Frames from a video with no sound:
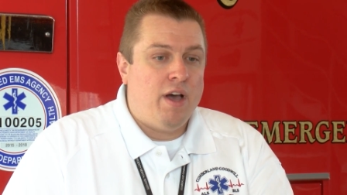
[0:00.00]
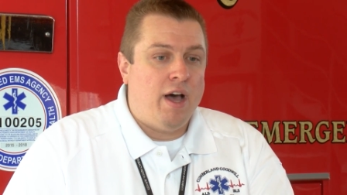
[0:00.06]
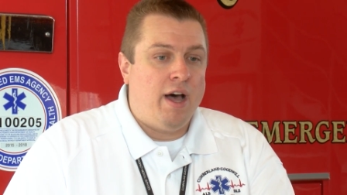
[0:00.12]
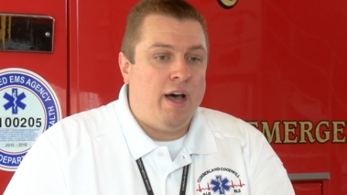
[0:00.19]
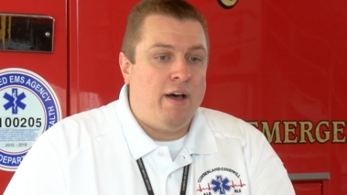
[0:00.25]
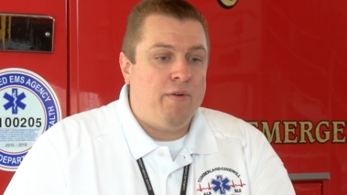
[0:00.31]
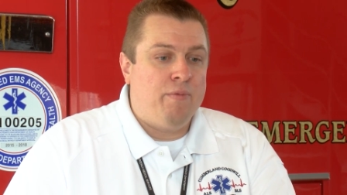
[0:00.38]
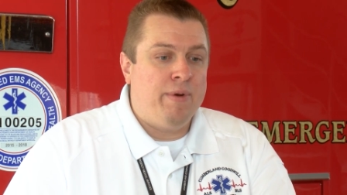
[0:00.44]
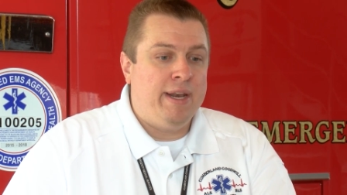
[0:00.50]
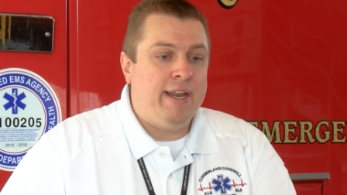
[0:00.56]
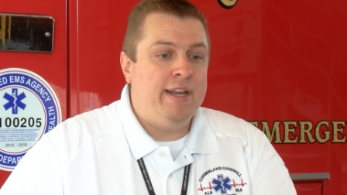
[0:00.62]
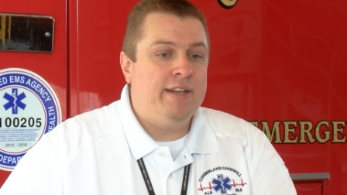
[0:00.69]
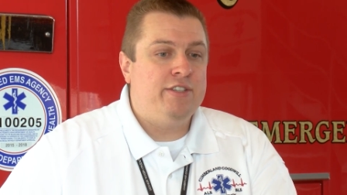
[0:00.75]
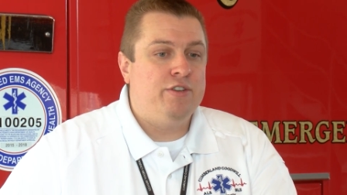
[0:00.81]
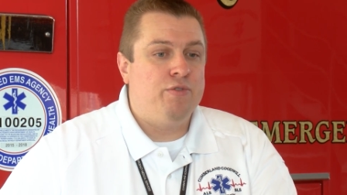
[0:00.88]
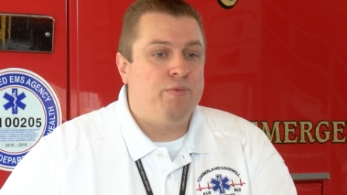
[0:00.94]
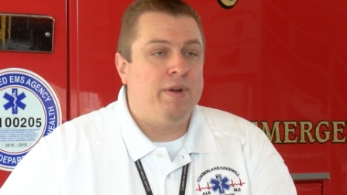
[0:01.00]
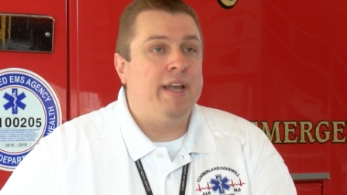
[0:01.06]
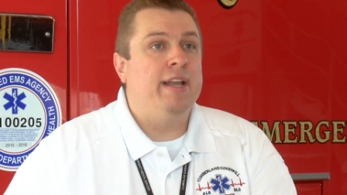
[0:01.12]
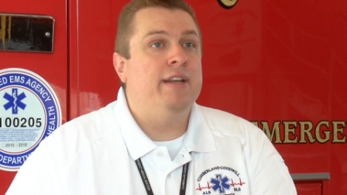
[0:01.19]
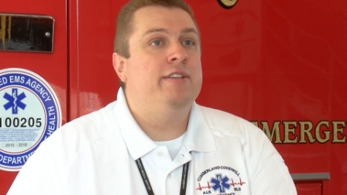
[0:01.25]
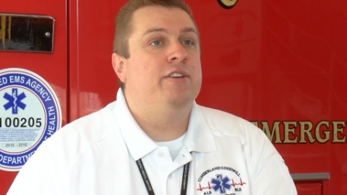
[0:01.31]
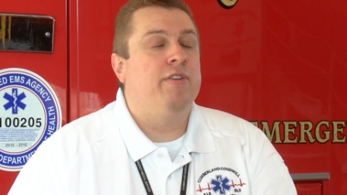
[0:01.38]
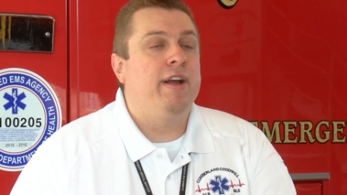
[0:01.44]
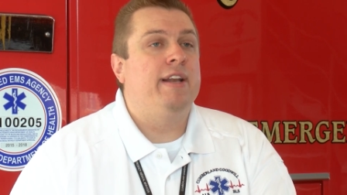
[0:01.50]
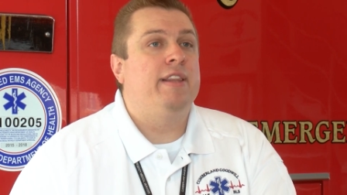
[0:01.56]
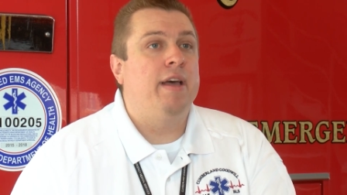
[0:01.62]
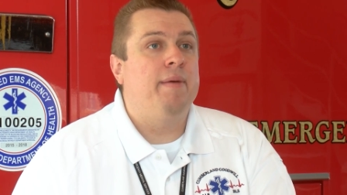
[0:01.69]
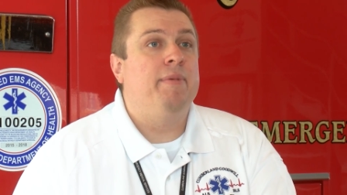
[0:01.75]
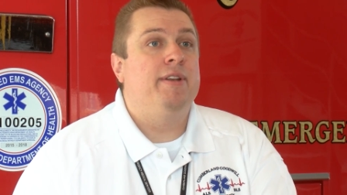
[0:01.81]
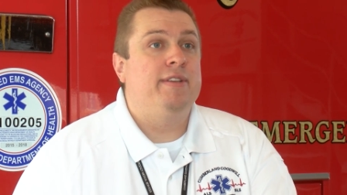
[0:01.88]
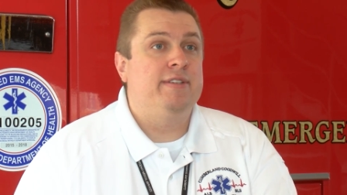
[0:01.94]
uh, we need to reintegrate
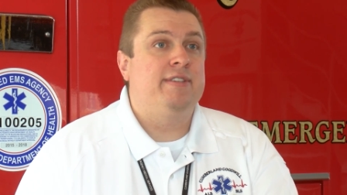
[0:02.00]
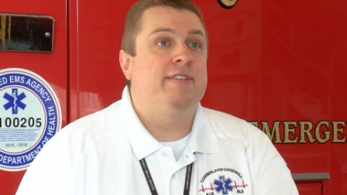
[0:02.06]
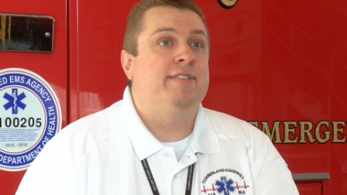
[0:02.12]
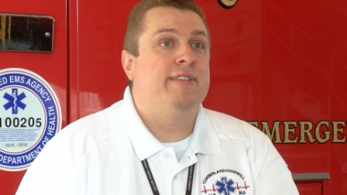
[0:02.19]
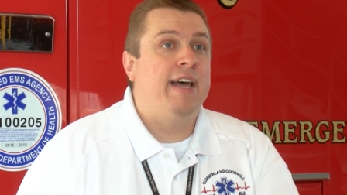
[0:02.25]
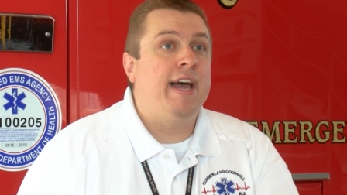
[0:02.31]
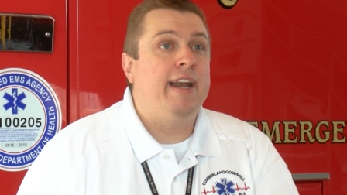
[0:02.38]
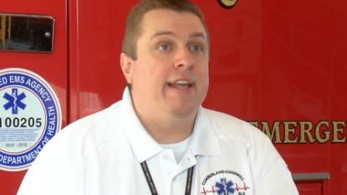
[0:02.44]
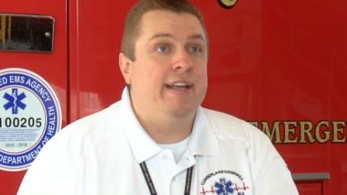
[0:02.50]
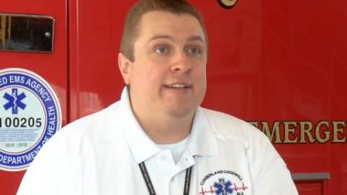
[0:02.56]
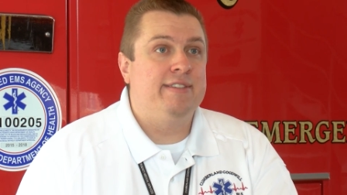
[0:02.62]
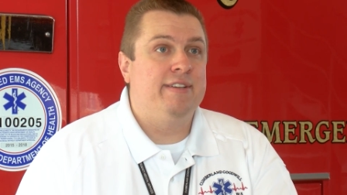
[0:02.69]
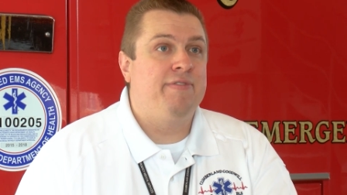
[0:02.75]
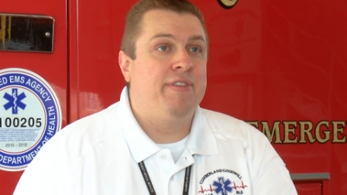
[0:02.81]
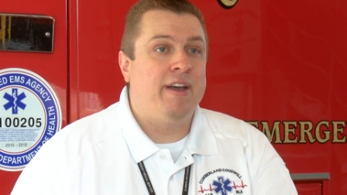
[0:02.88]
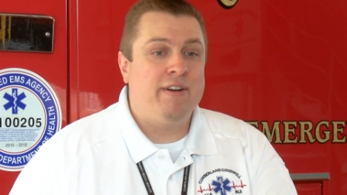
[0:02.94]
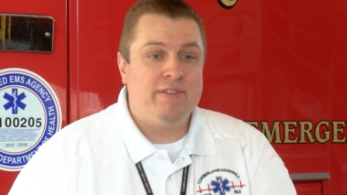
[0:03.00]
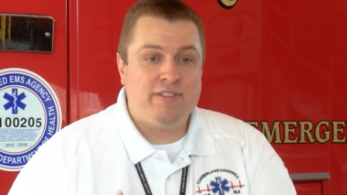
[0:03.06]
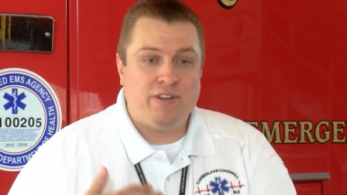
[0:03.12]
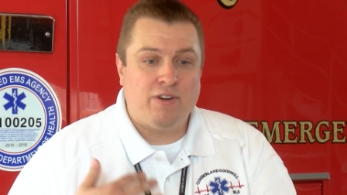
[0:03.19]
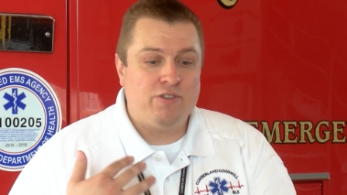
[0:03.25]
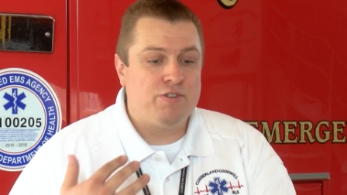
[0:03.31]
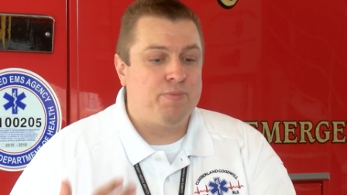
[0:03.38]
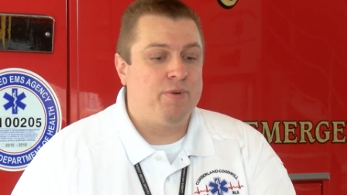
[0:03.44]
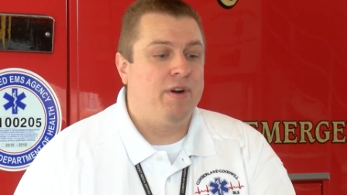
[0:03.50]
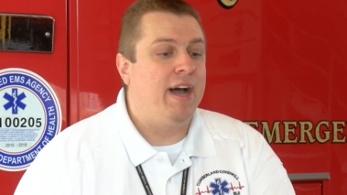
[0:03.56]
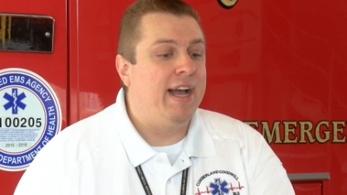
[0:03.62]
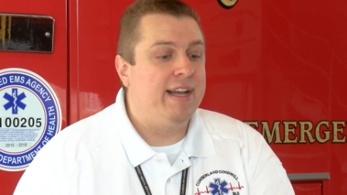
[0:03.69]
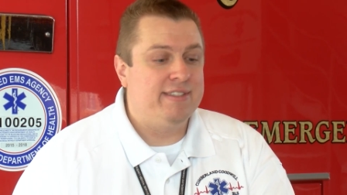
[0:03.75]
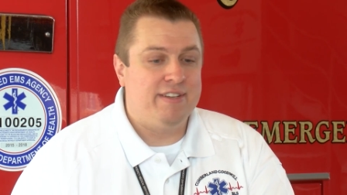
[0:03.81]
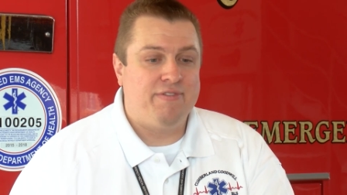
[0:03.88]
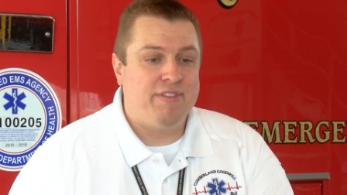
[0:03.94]
them into society because if they're social
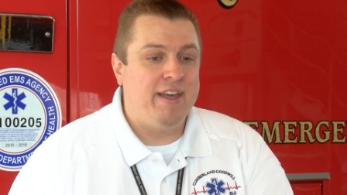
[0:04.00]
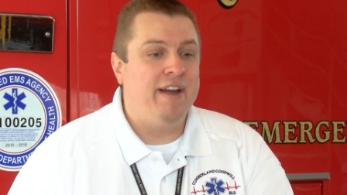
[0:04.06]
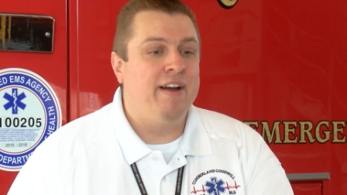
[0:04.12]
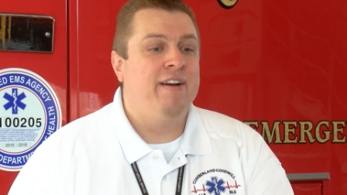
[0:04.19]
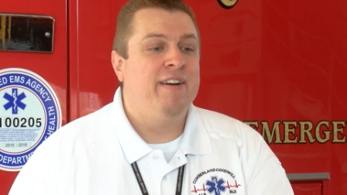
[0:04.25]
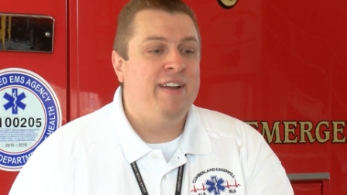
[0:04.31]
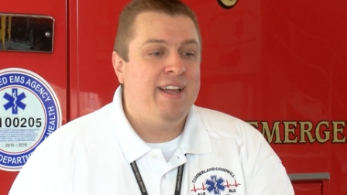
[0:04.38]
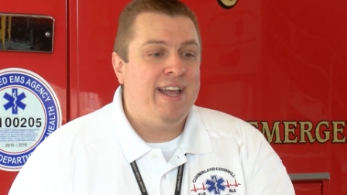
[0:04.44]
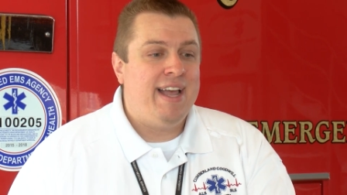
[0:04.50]
pariahs, if they're